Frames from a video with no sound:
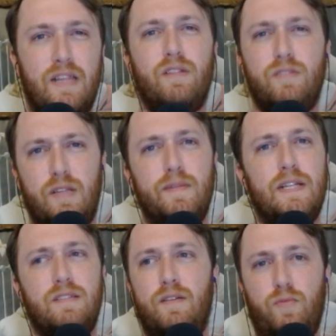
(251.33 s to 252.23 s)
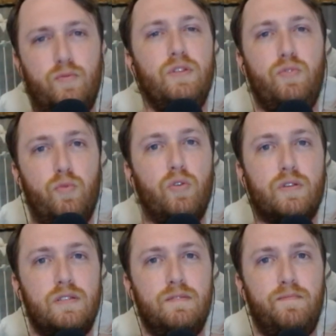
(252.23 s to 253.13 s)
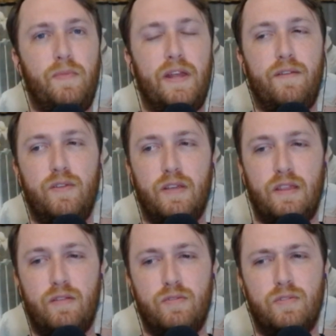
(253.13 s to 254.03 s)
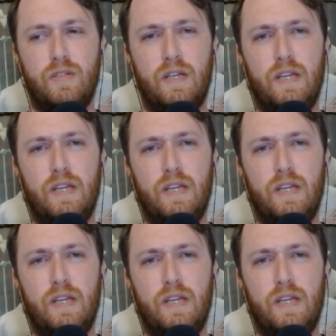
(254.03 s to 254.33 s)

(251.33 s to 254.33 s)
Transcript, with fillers: Some of that stuff really worked, and I feel like there's